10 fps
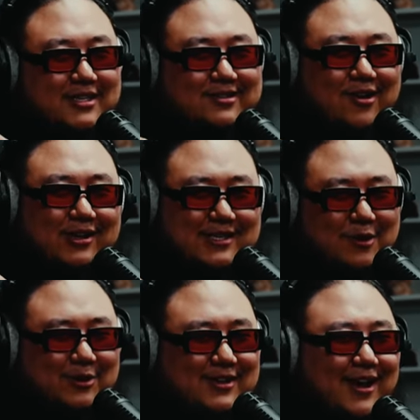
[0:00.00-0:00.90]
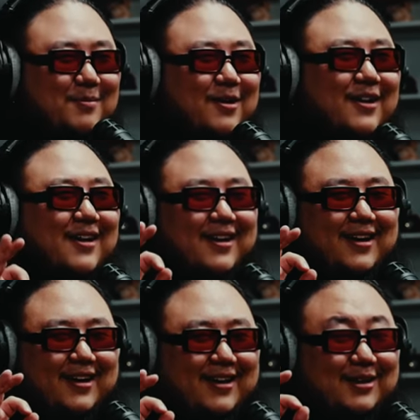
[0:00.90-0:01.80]
songs of all time.
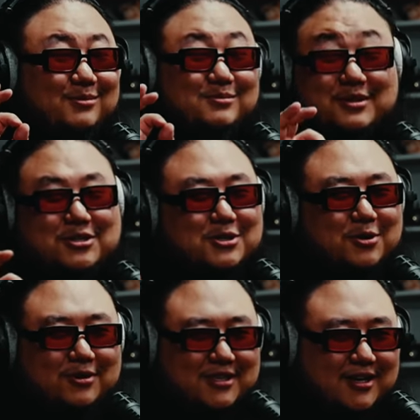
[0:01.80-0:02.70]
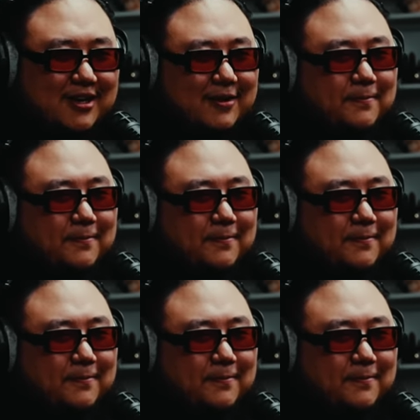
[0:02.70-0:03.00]
Um, you should totally check it out.